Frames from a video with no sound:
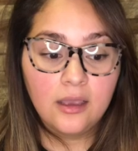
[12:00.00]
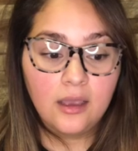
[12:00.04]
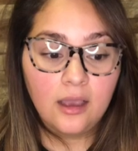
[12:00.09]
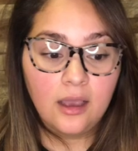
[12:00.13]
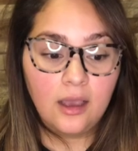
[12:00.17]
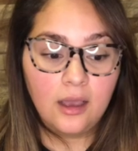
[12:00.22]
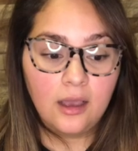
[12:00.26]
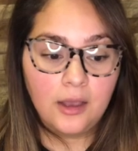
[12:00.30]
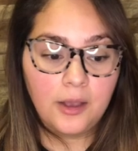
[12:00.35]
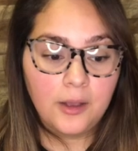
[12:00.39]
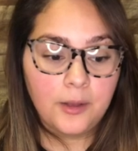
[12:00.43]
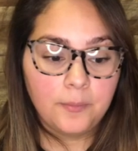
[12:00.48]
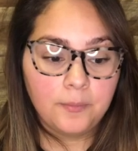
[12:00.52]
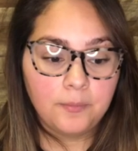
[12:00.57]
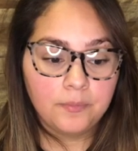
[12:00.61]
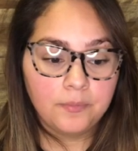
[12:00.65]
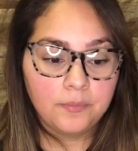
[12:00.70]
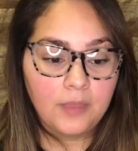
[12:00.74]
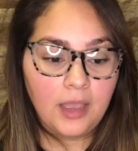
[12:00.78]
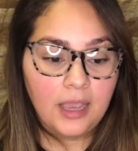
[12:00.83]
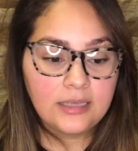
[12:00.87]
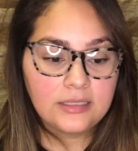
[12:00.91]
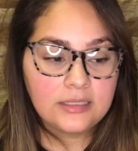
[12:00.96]

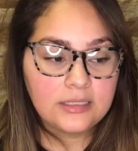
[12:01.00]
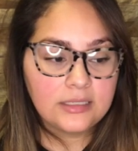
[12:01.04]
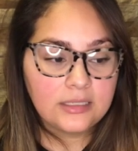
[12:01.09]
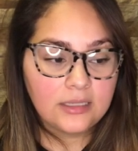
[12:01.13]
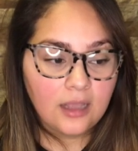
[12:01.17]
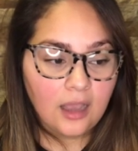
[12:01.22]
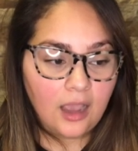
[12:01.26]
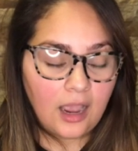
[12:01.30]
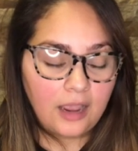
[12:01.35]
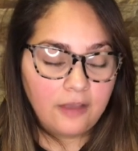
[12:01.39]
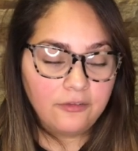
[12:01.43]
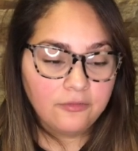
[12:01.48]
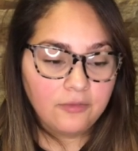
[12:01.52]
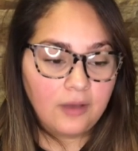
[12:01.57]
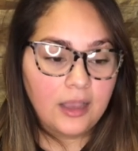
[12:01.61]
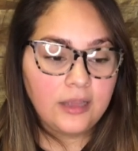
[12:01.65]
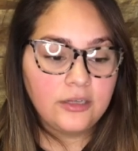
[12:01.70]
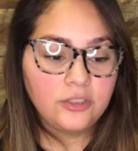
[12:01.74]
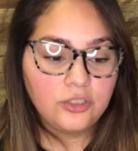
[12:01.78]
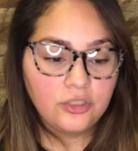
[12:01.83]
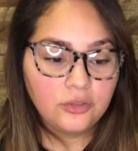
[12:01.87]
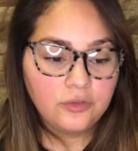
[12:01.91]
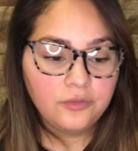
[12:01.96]

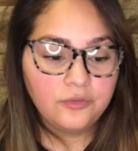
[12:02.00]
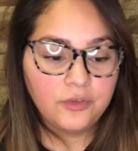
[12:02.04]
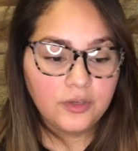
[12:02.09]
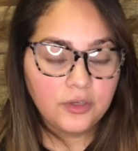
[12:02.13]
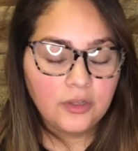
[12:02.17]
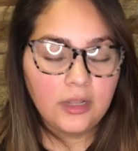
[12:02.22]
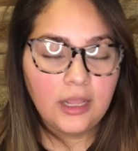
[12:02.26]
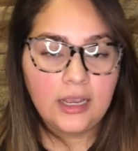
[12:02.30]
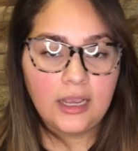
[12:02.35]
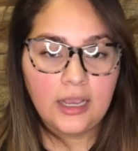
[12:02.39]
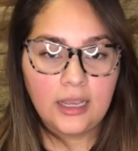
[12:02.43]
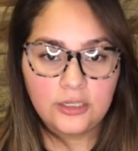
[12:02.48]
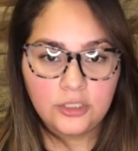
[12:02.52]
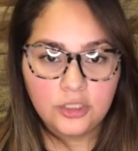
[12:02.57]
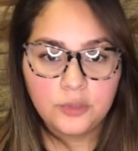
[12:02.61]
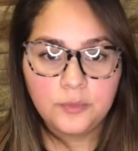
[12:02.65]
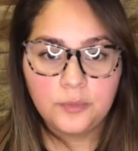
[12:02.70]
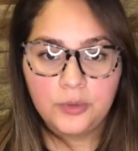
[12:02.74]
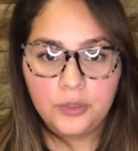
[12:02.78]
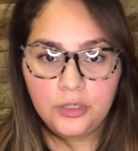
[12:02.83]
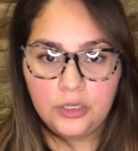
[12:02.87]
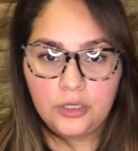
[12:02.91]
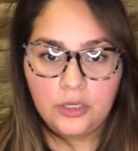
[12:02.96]
I do feel like I do
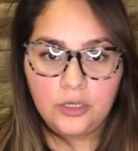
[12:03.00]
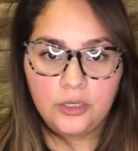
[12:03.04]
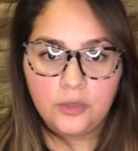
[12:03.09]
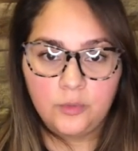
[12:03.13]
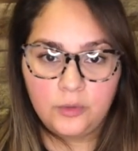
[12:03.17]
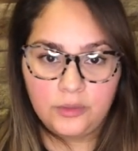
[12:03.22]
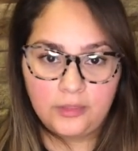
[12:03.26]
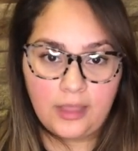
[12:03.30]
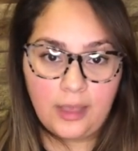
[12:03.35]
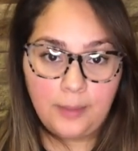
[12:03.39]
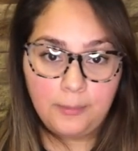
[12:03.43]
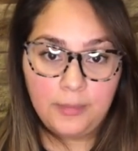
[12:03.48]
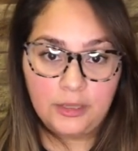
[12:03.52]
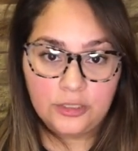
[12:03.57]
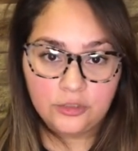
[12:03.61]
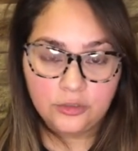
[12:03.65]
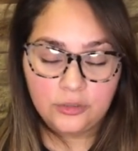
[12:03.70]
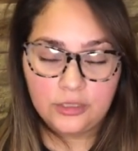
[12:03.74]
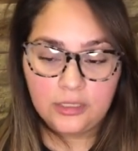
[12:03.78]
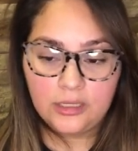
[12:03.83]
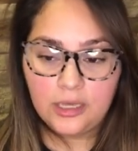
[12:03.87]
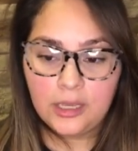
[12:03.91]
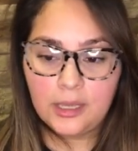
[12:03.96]
pretty good with that
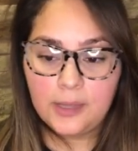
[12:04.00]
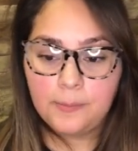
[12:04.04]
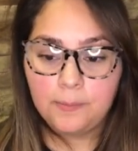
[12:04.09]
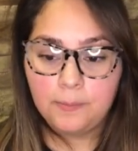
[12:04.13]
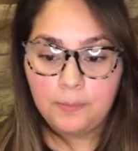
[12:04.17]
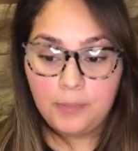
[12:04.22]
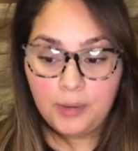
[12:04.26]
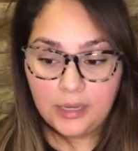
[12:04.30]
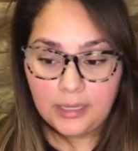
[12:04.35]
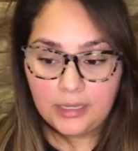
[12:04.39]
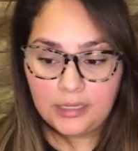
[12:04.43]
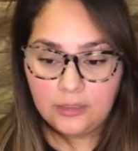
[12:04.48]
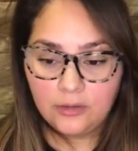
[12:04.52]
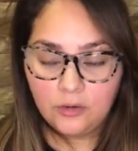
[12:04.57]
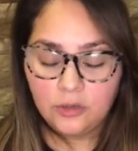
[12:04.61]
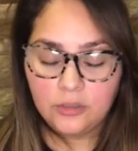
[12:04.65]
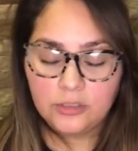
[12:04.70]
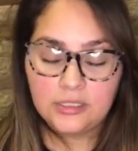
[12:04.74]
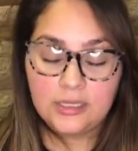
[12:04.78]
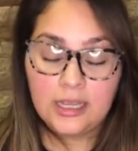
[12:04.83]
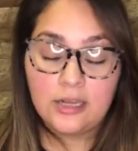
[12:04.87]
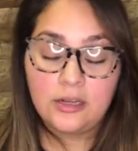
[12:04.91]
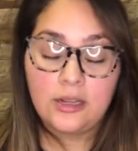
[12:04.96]
measuring cup,
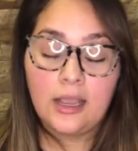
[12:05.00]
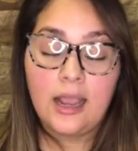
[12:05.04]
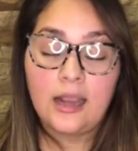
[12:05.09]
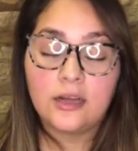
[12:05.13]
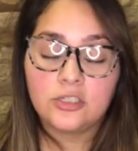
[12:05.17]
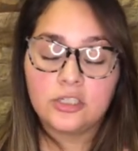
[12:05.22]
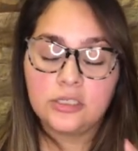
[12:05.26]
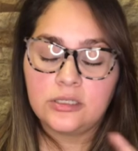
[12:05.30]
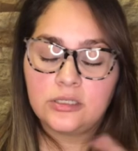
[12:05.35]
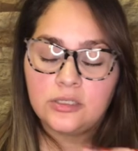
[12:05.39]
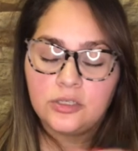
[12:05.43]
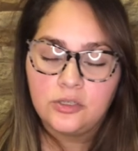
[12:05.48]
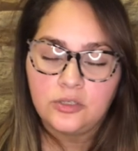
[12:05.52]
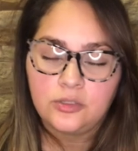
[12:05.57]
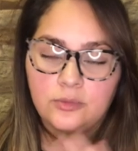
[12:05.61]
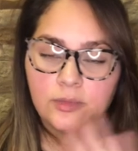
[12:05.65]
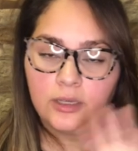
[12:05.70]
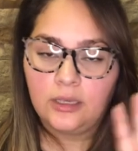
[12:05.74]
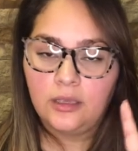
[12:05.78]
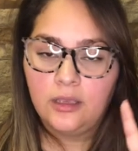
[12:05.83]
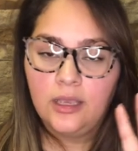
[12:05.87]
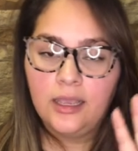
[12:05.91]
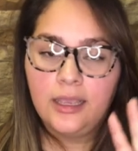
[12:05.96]
actually, excuse
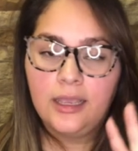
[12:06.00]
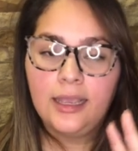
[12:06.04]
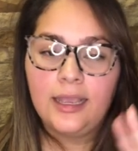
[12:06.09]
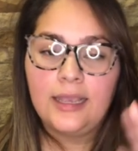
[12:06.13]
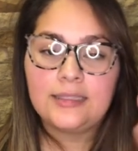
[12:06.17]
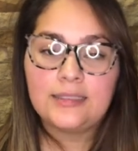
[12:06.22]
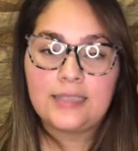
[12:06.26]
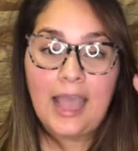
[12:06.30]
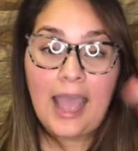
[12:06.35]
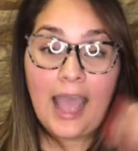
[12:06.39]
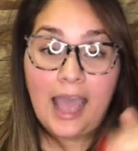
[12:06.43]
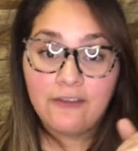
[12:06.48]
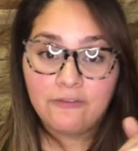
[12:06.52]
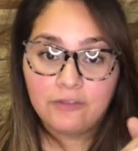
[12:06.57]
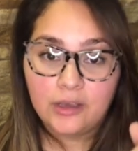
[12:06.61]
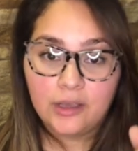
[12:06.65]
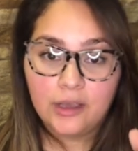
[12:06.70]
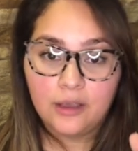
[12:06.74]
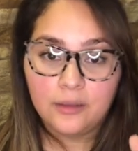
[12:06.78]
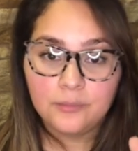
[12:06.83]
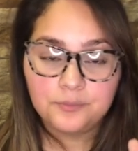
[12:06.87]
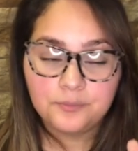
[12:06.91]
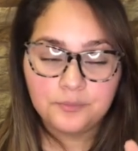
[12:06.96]
me, it's a half a
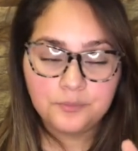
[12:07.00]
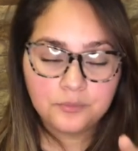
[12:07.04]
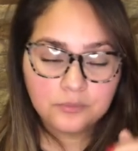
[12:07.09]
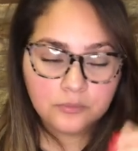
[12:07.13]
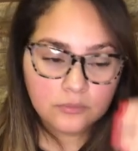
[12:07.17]
cup.